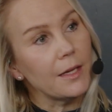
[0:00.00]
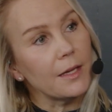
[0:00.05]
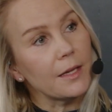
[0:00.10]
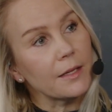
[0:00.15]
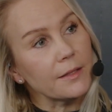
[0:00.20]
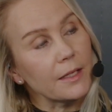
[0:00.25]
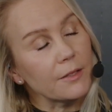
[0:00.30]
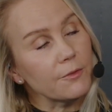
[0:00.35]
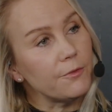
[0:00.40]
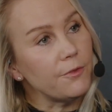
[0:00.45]

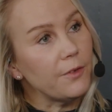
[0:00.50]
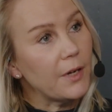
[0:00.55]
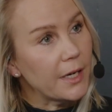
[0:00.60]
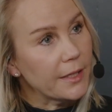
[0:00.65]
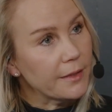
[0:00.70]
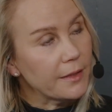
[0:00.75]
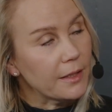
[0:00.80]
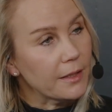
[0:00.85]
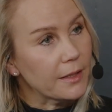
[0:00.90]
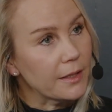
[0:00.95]
And then
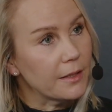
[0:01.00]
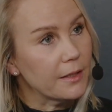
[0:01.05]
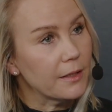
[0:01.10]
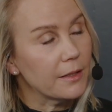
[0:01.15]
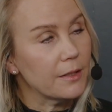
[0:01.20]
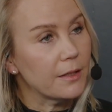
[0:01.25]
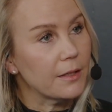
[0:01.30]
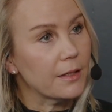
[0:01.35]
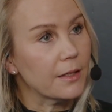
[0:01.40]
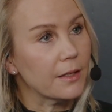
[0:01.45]
finally,
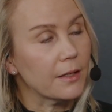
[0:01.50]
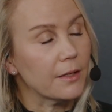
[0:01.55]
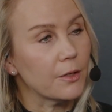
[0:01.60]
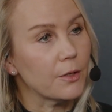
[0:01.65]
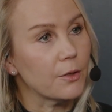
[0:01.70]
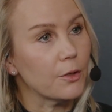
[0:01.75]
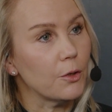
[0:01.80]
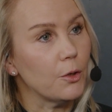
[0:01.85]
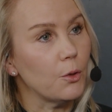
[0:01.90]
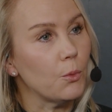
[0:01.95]

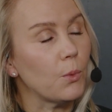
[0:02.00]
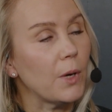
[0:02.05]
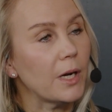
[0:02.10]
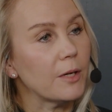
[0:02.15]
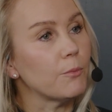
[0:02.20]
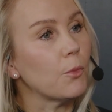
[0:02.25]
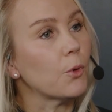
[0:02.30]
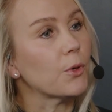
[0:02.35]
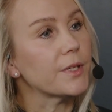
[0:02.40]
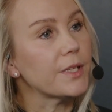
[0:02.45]

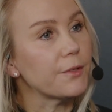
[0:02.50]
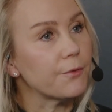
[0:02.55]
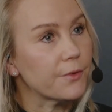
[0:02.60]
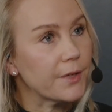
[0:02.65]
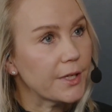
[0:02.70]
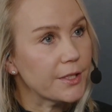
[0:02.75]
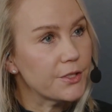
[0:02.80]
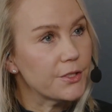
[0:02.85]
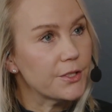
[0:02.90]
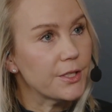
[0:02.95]
one more
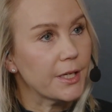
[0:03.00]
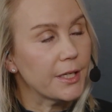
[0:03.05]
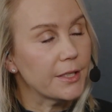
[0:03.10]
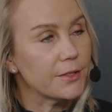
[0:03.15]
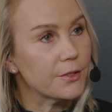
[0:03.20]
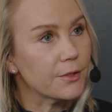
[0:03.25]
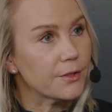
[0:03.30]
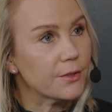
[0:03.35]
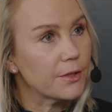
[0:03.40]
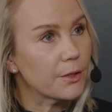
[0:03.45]

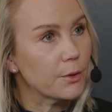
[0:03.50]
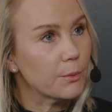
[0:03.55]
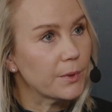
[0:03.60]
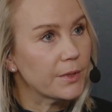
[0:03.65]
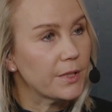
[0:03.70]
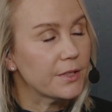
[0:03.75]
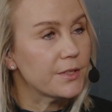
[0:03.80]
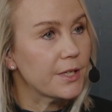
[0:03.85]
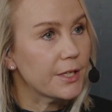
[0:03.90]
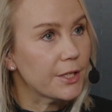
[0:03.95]
differentiator
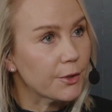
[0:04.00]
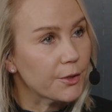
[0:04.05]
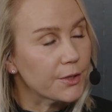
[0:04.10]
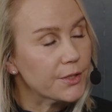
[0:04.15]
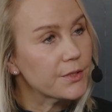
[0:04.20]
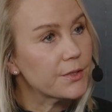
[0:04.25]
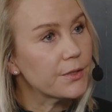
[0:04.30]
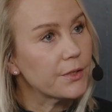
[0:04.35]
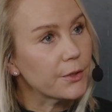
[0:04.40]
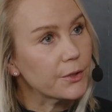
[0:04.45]
with the
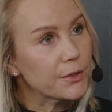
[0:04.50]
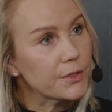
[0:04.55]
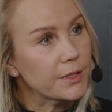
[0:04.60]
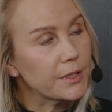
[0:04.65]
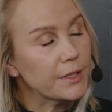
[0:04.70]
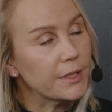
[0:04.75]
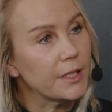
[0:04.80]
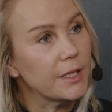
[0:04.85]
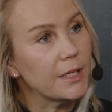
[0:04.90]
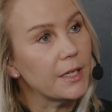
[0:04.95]

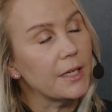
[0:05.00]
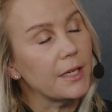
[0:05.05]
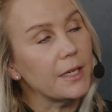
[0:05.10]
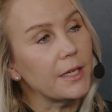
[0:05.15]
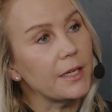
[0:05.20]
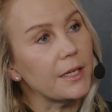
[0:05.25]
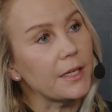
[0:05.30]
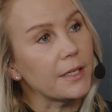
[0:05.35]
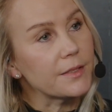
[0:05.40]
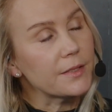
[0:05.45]
JRS-30
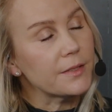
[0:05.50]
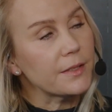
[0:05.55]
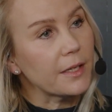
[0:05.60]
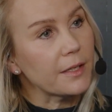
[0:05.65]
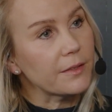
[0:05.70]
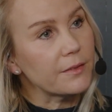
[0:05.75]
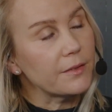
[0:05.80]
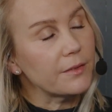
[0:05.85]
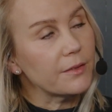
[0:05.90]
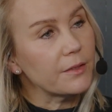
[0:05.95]
is
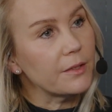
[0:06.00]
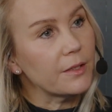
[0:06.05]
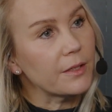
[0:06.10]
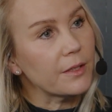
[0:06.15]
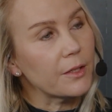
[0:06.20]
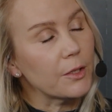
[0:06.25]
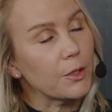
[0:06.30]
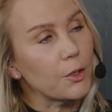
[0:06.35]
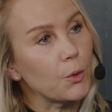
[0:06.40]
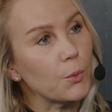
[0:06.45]
that
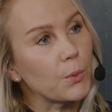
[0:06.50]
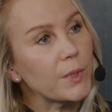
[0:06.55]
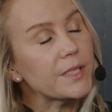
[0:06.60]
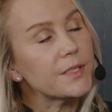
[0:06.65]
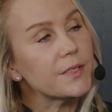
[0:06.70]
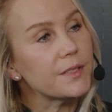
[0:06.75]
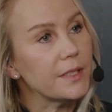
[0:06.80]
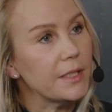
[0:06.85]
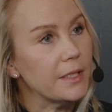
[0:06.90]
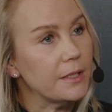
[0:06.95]
we
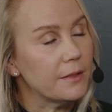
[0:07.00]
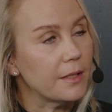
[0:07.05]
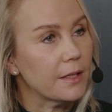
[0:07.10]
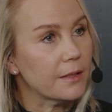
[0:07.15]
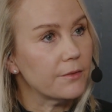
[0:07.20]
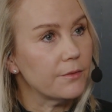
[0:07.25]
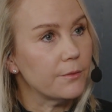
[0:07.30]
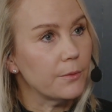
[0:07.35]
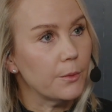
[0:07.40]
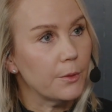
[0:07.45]
see
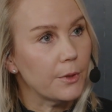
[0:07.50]
that